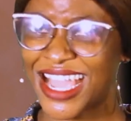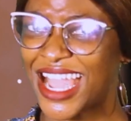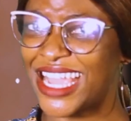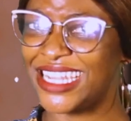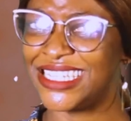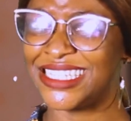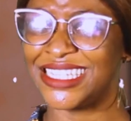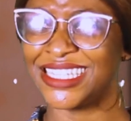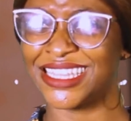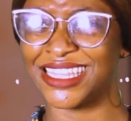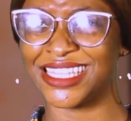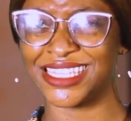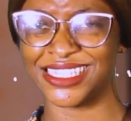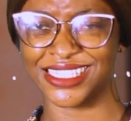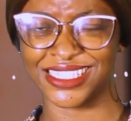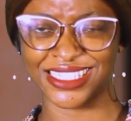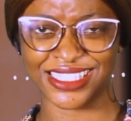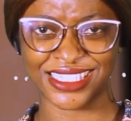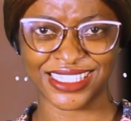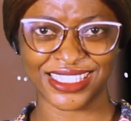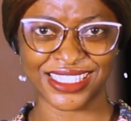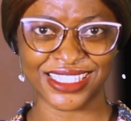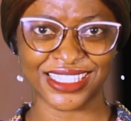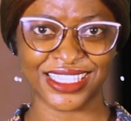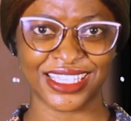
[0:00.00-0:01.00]
I did
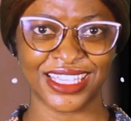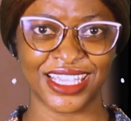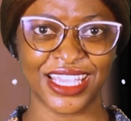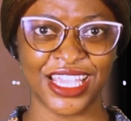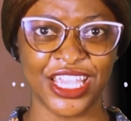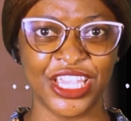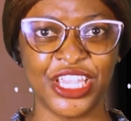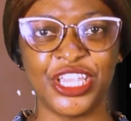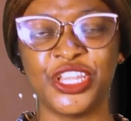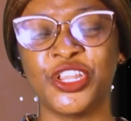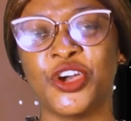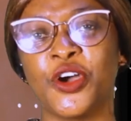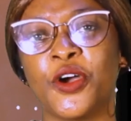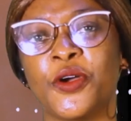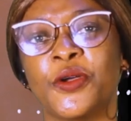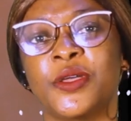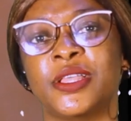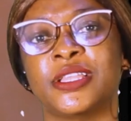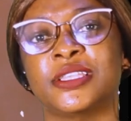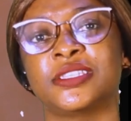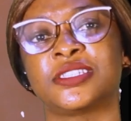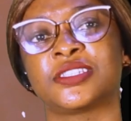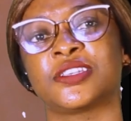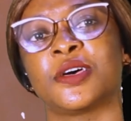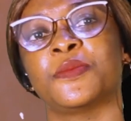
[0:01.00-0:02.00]
this.
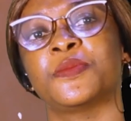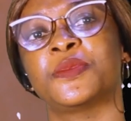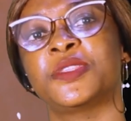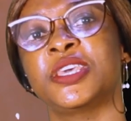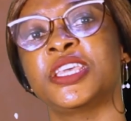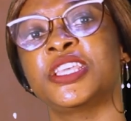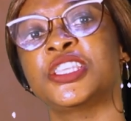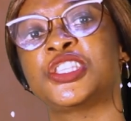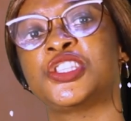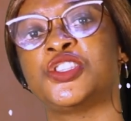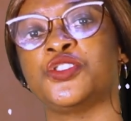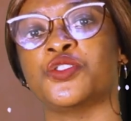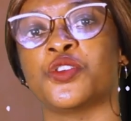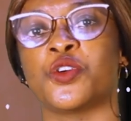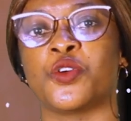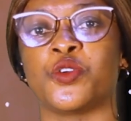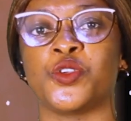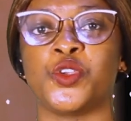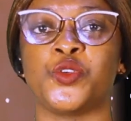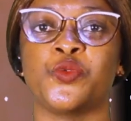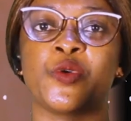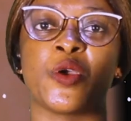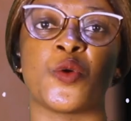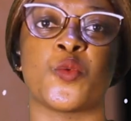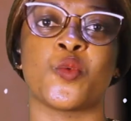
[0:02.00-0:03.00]
Some things you
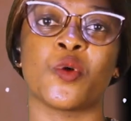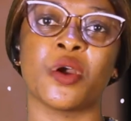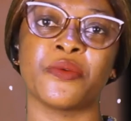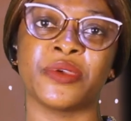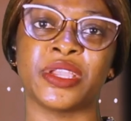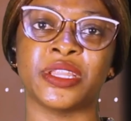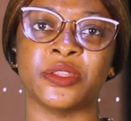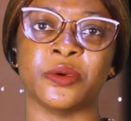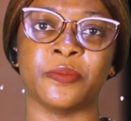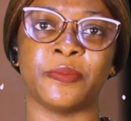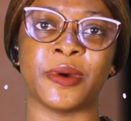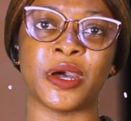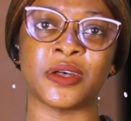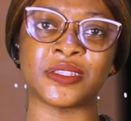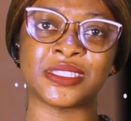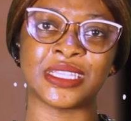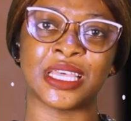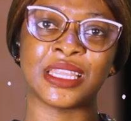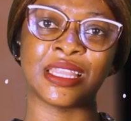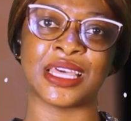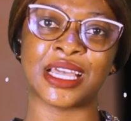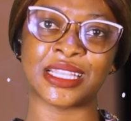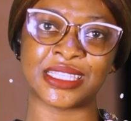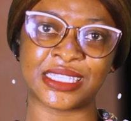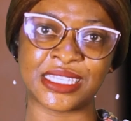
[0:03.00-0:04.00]
were worrying about
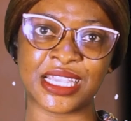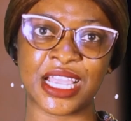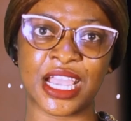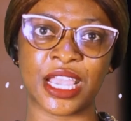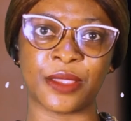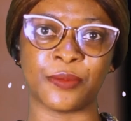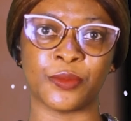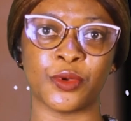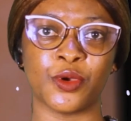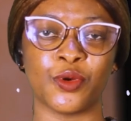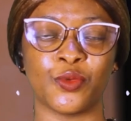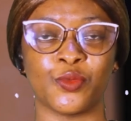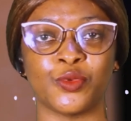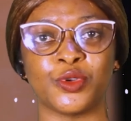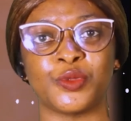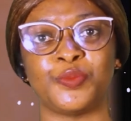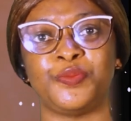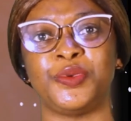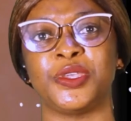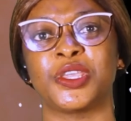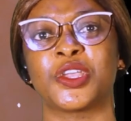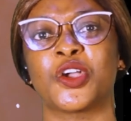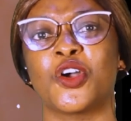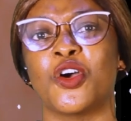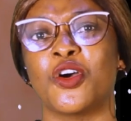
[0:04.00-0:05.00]
at that time would
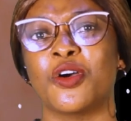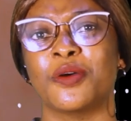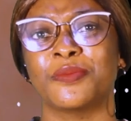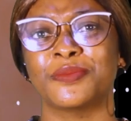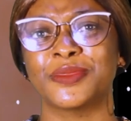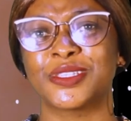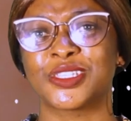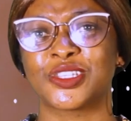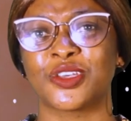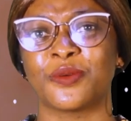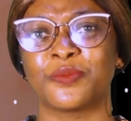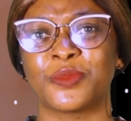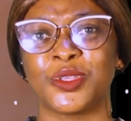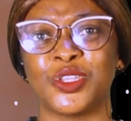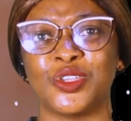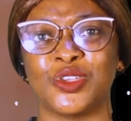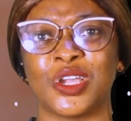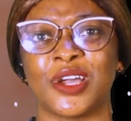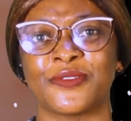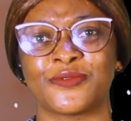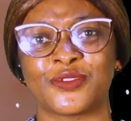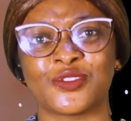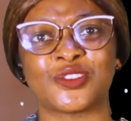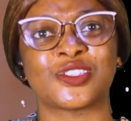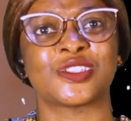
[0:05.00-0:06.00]
become something you
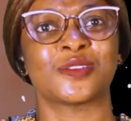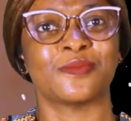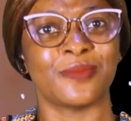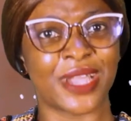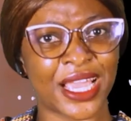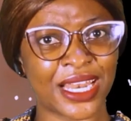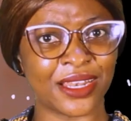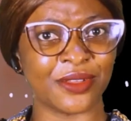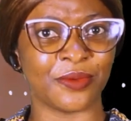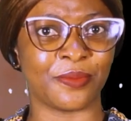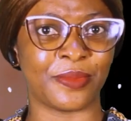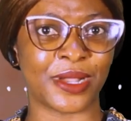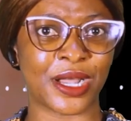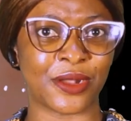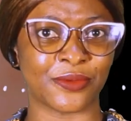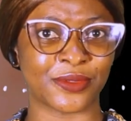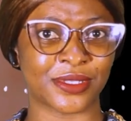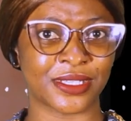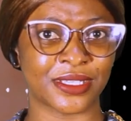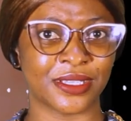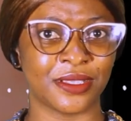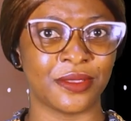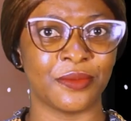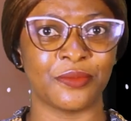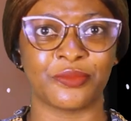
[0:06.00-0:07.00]
have to smile
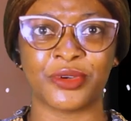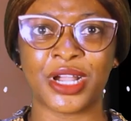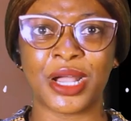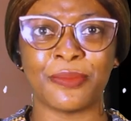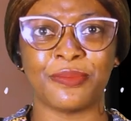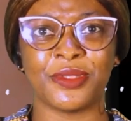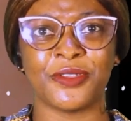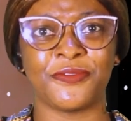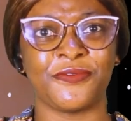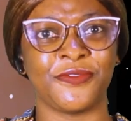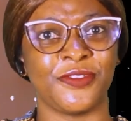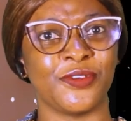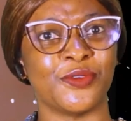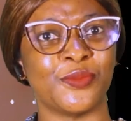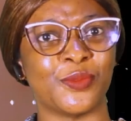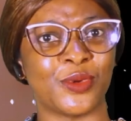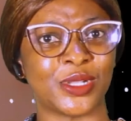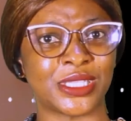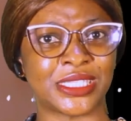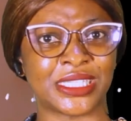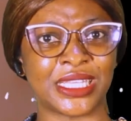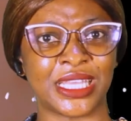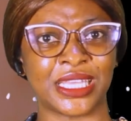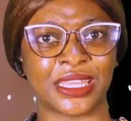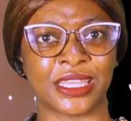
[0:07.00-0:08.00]
about probably a few
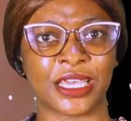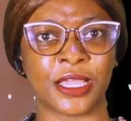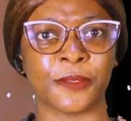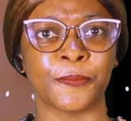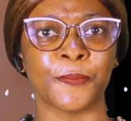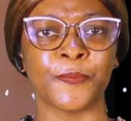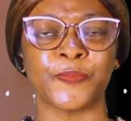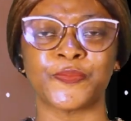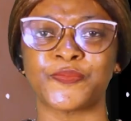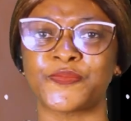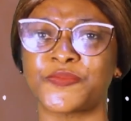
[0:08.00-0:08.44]
months later.